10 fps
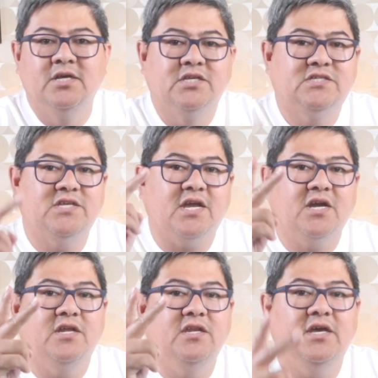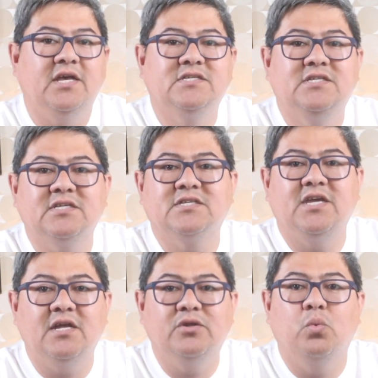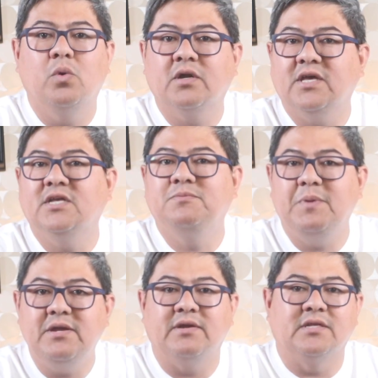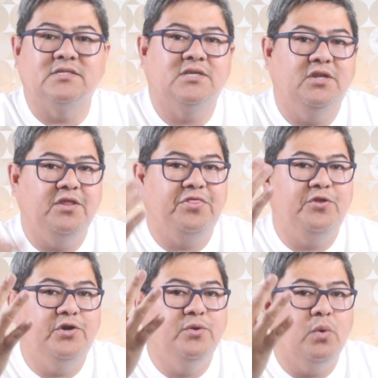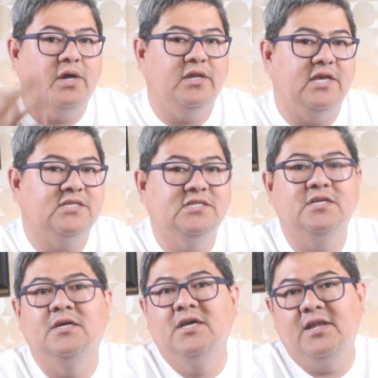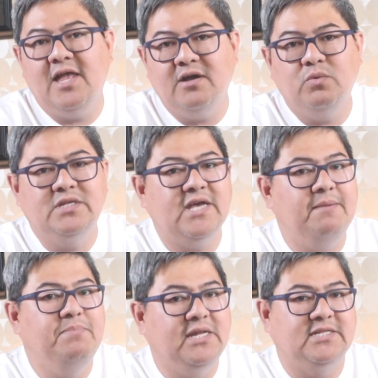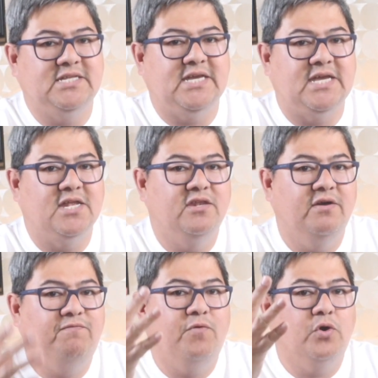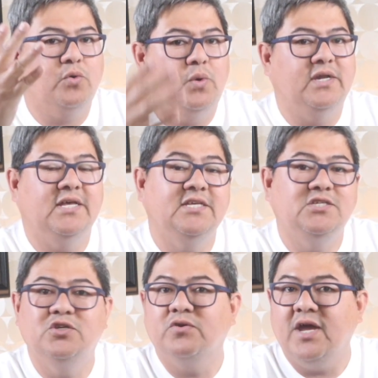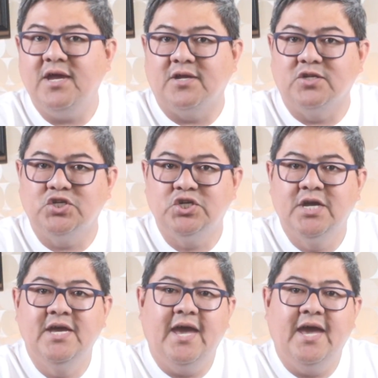Second is the skilled work experience. The third one is the language ability. The fourth one is your age.